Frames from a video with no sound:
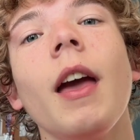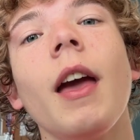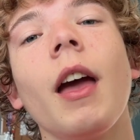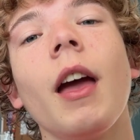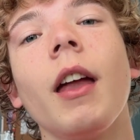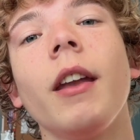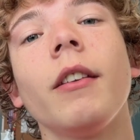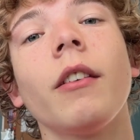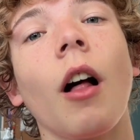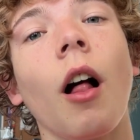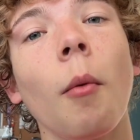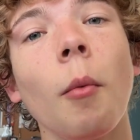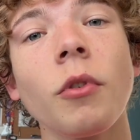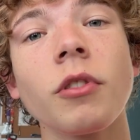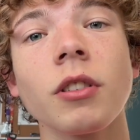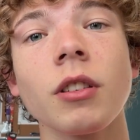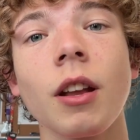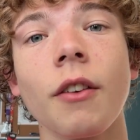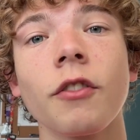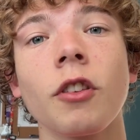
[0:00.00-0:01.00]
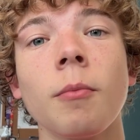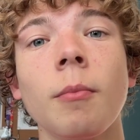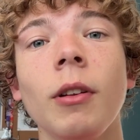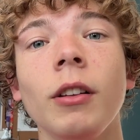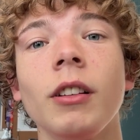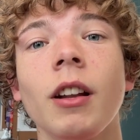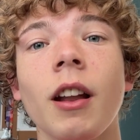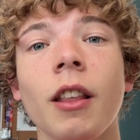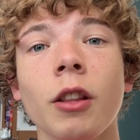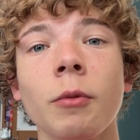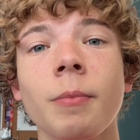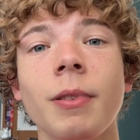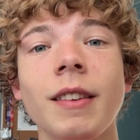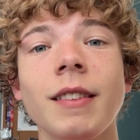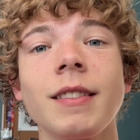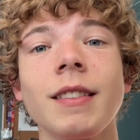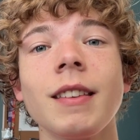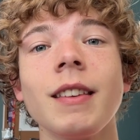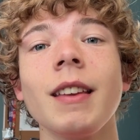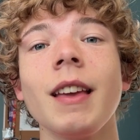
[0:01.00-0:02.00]
and almost enough to build another
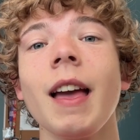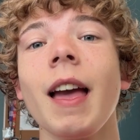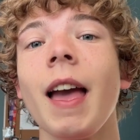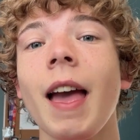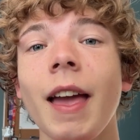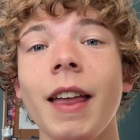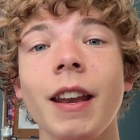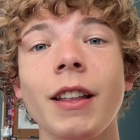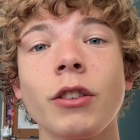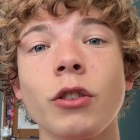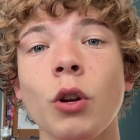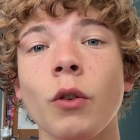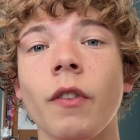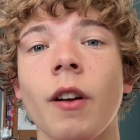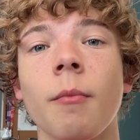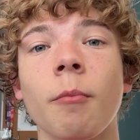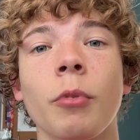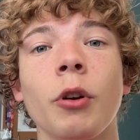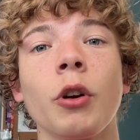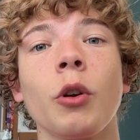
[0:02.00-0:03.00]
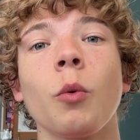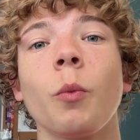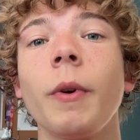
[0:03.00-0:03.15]
PC, and it's November.